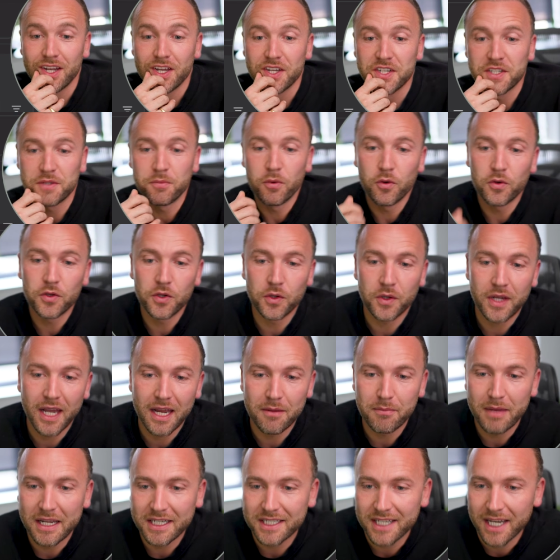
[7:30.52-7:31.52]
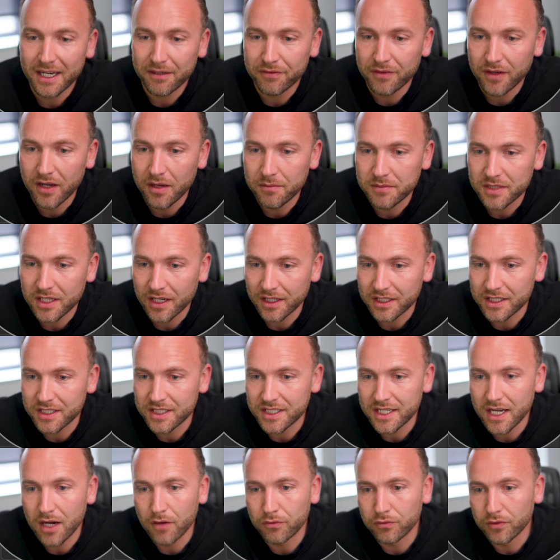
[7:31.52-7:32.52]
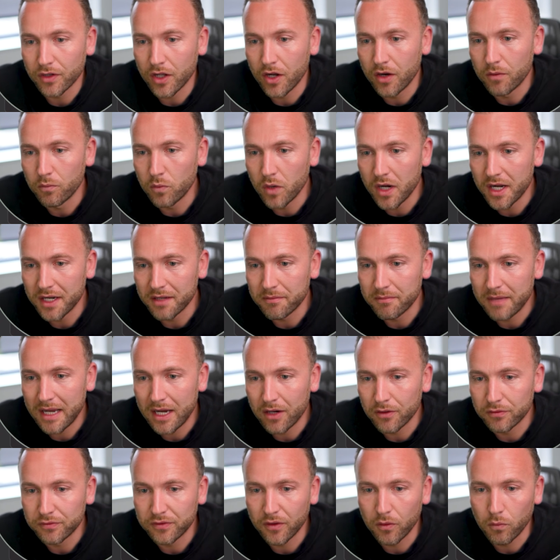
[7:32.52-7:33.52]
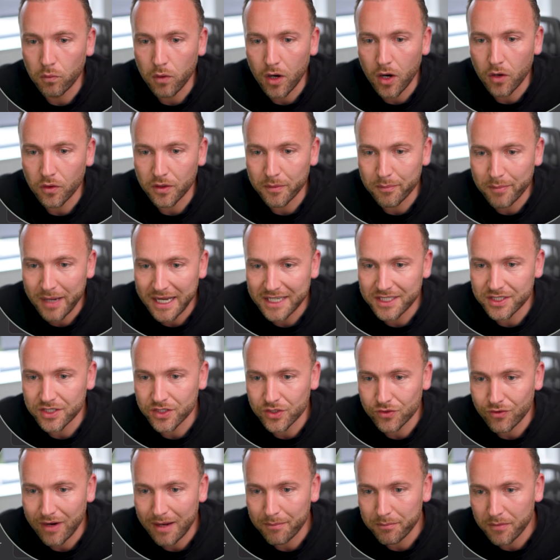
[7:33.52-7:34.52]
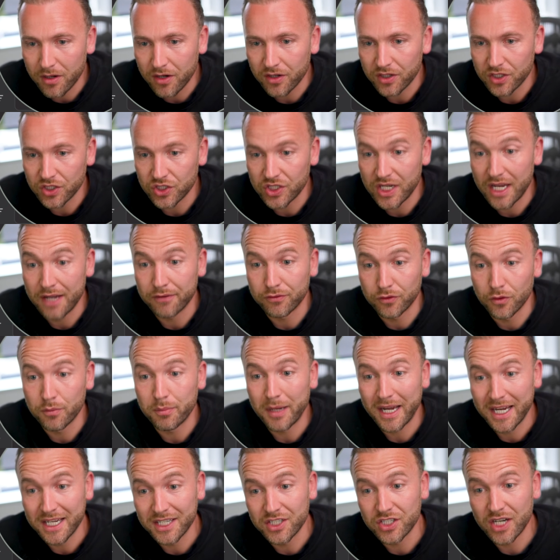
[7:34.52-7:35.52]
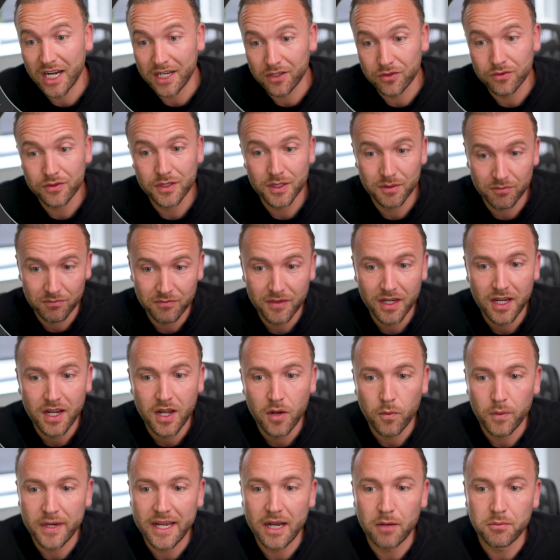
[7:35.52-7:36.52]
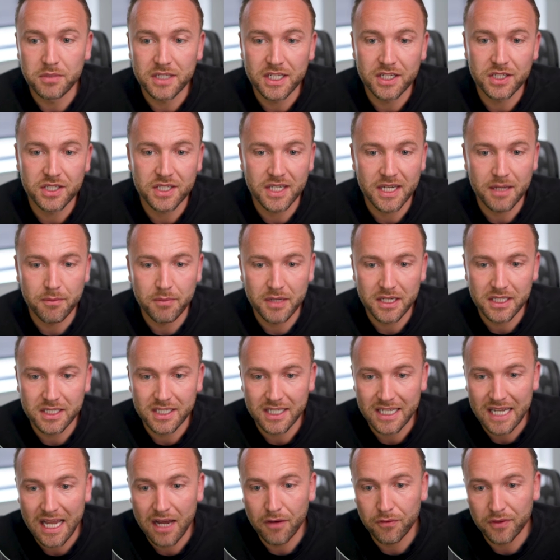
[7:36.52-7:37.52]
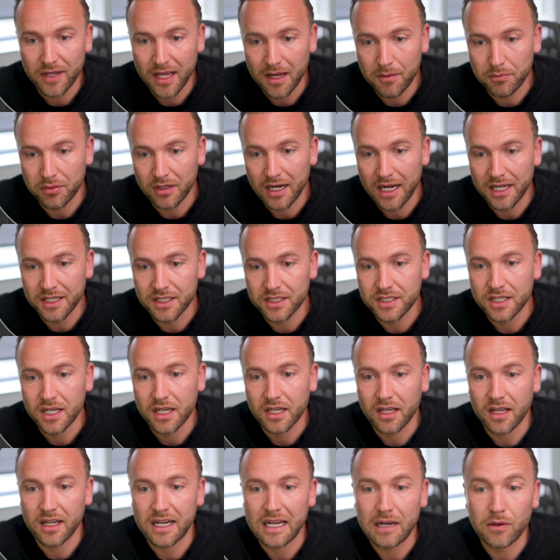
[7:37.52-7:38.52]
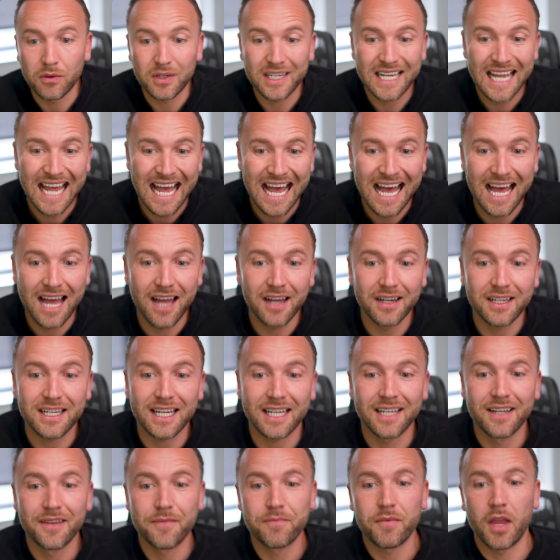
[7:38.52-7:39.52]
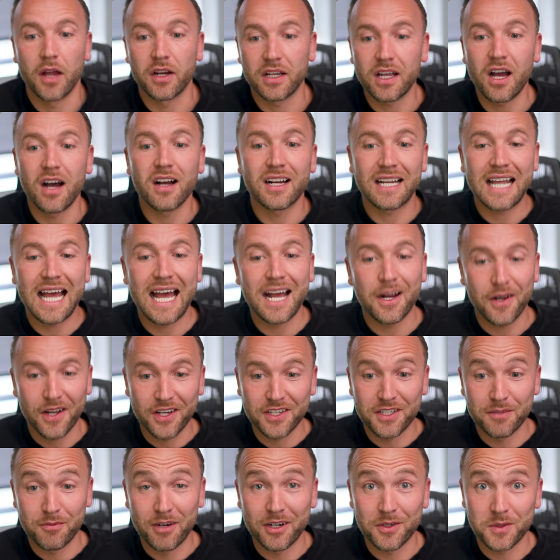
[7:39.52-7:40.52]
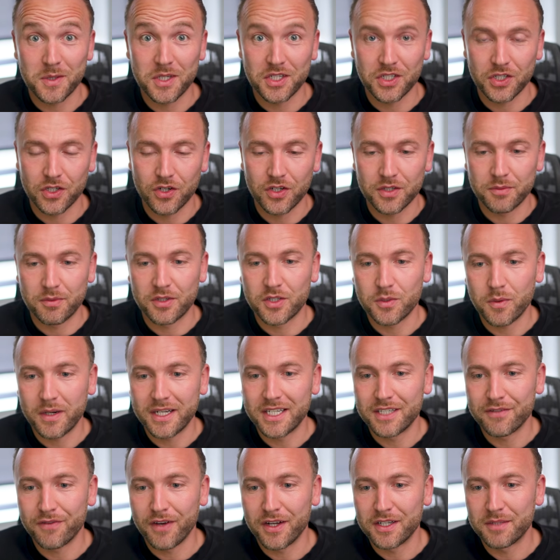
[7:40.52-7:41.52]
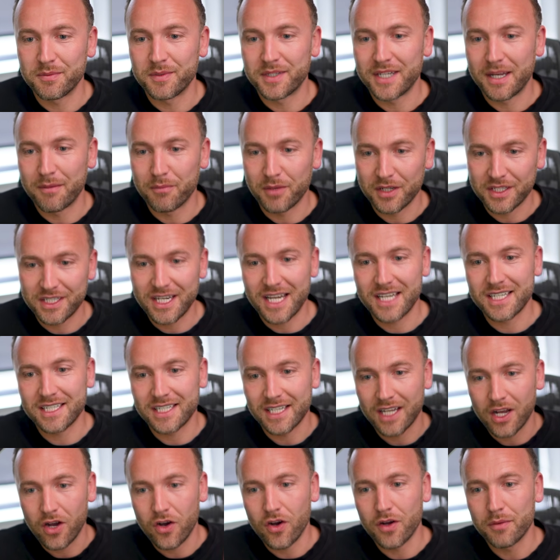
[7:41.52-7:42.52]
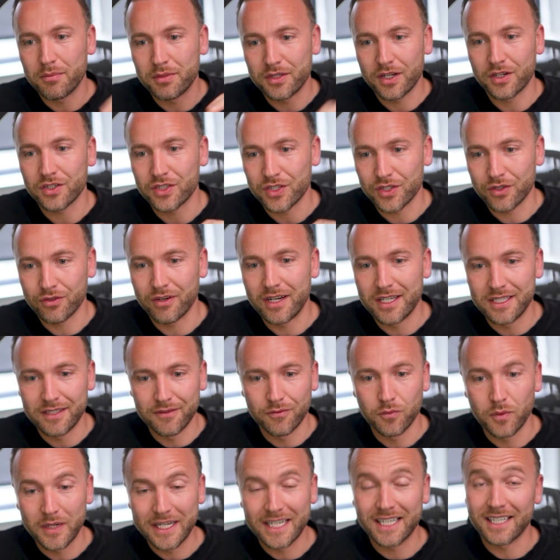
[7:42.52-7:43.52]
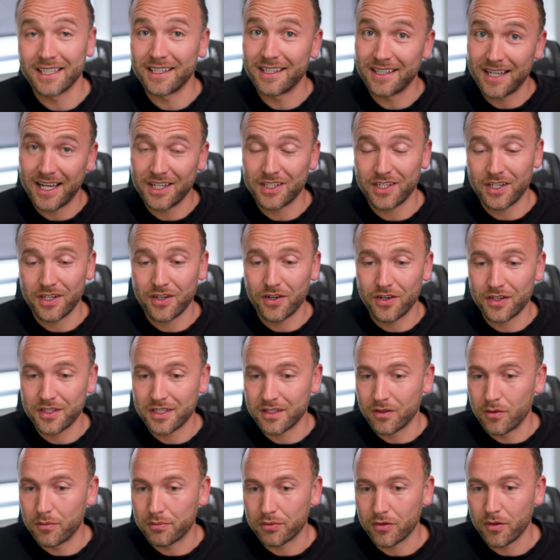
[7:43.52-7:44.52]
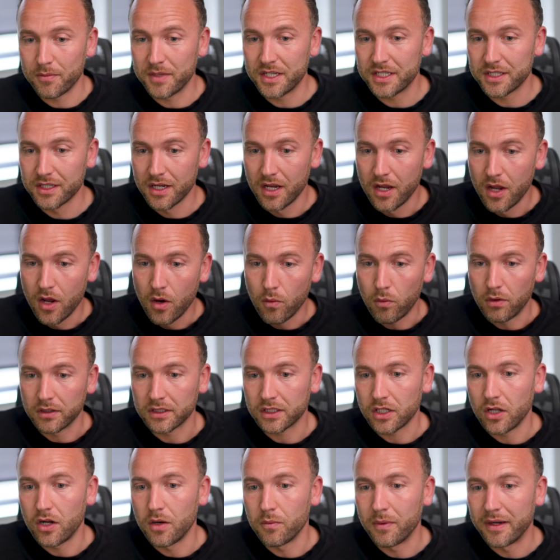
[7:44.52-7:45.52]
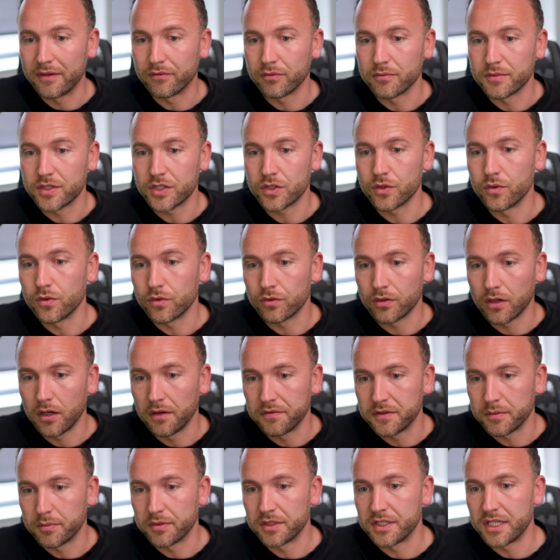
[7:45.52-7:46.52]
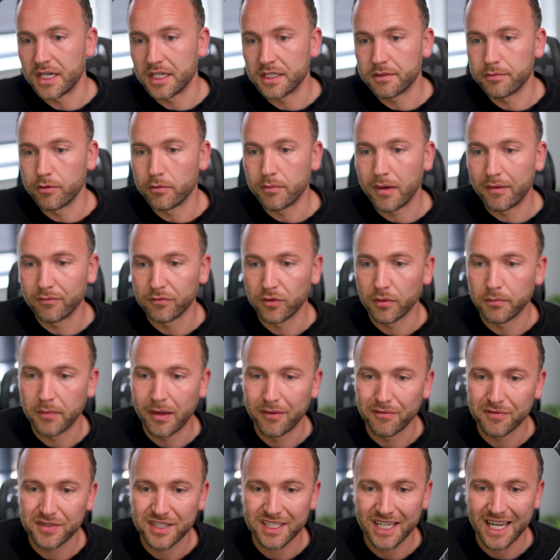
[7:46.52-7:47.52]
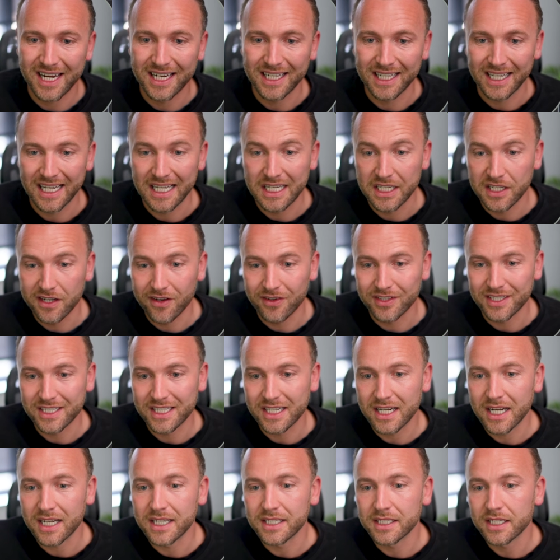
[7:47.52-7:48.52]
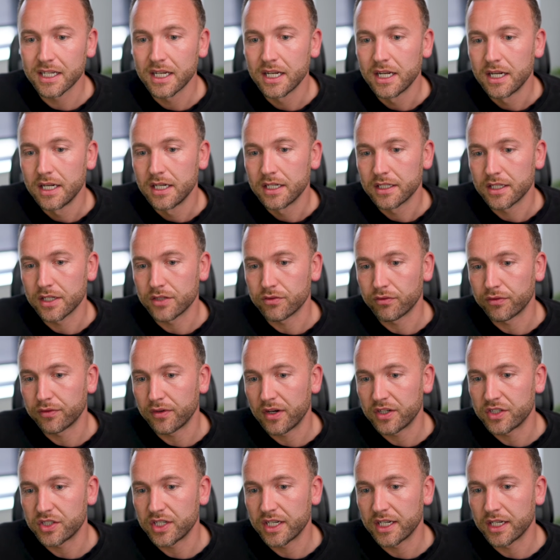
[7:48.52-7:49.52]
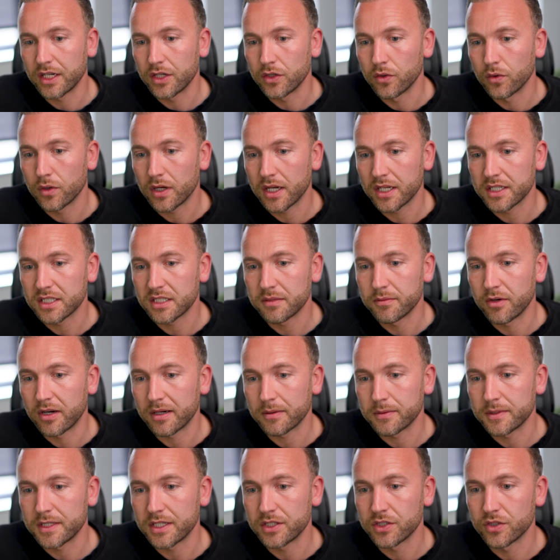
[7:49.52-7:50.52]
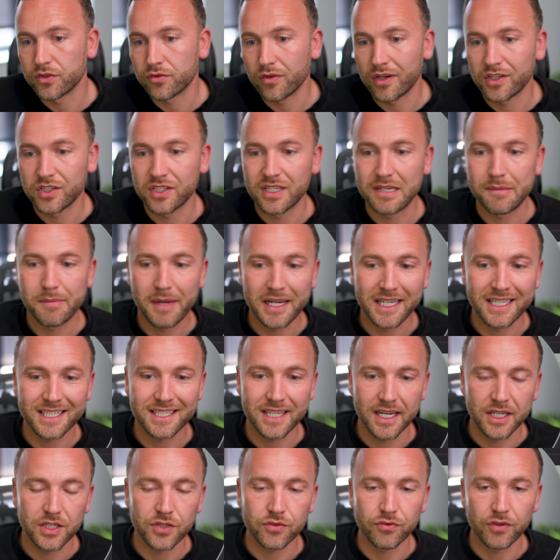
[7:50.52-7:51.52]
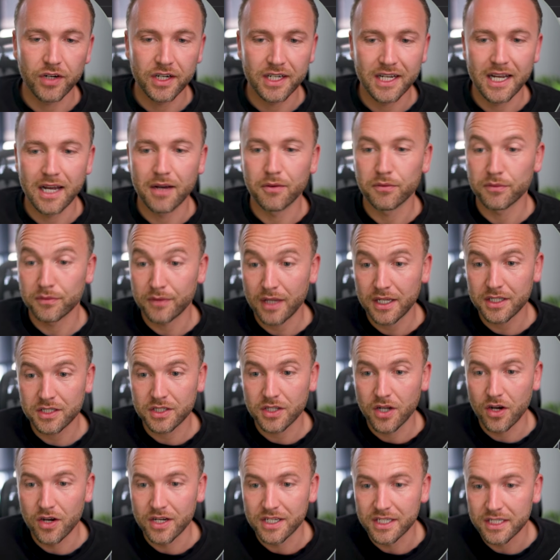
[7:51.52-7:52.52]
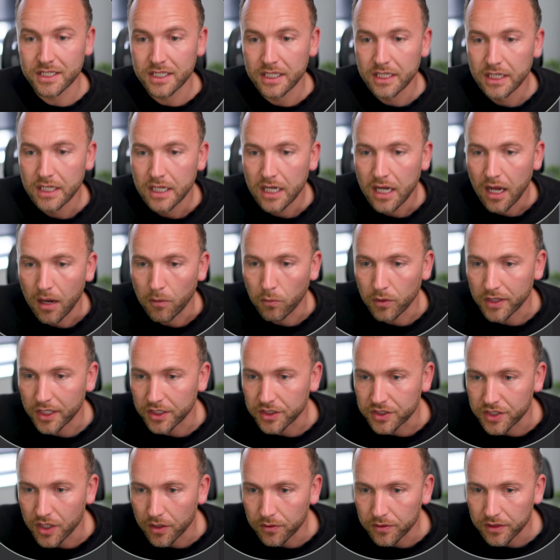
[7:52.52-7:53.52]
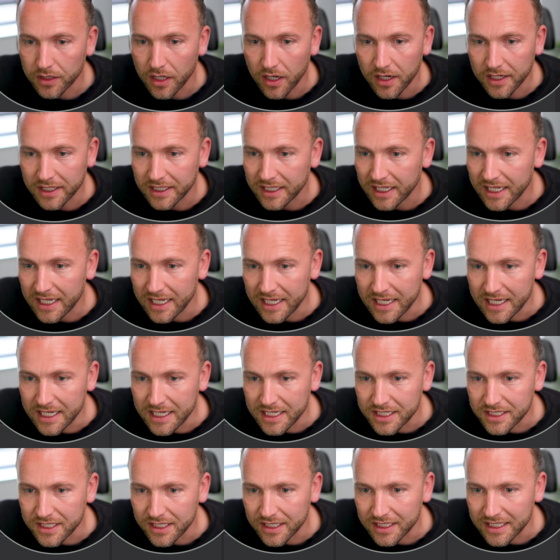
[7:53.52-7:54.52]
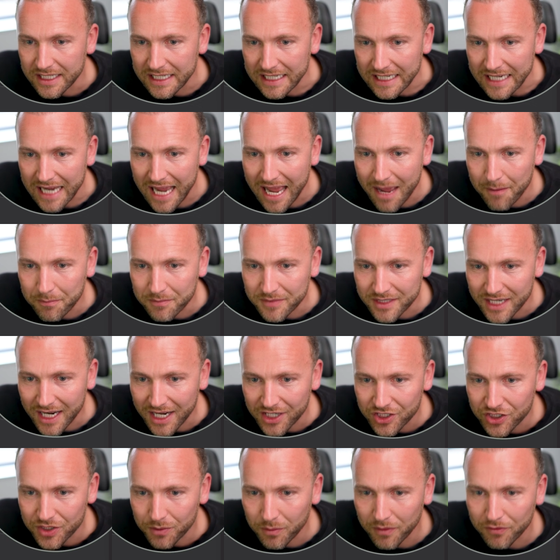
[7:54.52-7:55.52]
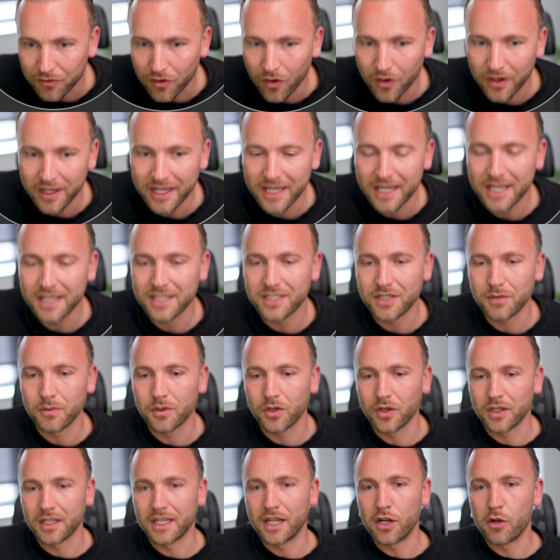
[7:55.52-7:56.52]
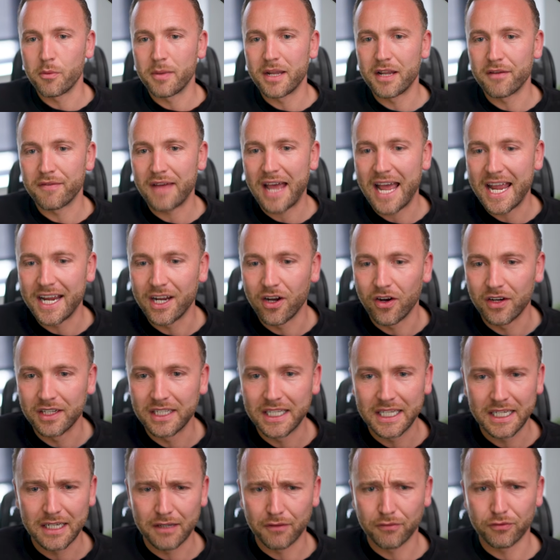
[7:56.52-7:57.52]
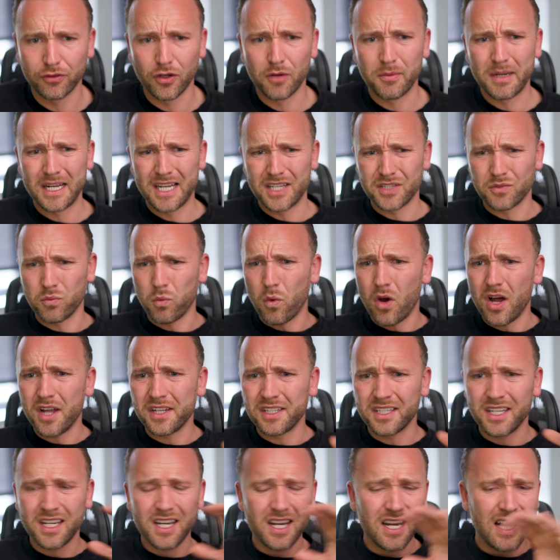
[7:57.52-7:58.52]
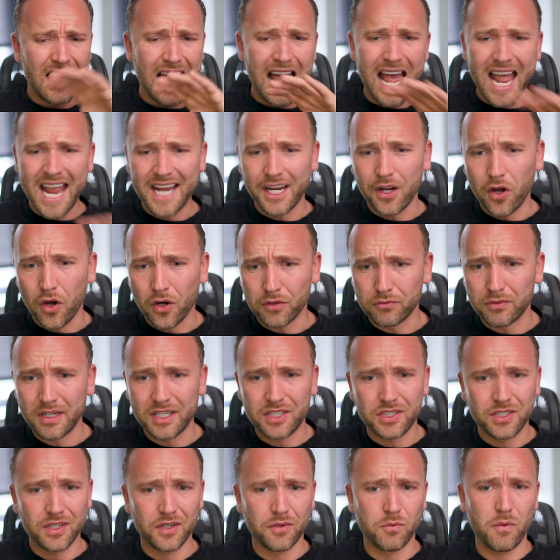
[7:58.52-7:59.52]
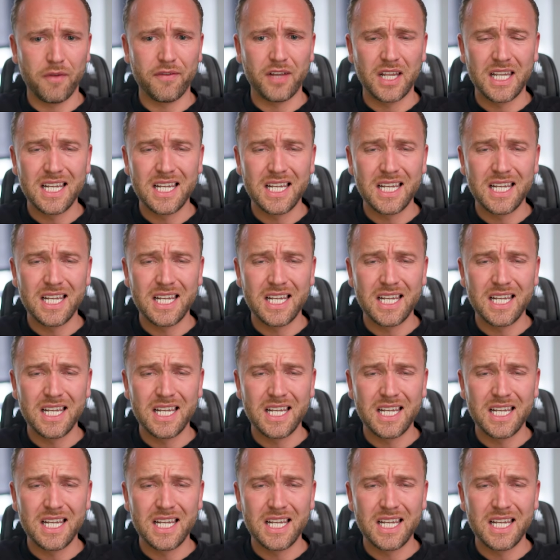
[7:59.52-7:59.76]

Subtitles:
Small UK medtech firms like yourself rely on word of mouth while competitors grab market share through paid channels. We help D2C and B2C healthcare brands cut CAC customer acquisition costs by 20 to 30% by testing high production creative weekly. That's a nice little promise. One client went from stall growth to predictable month-on-month scaling in 90 days. Does refreshing your customer acquisition strategy make sense right now? That's nice. And what I don't like is the M dash that we've got here. So we've got a little bit of AI leaking through, but there's one AI written with a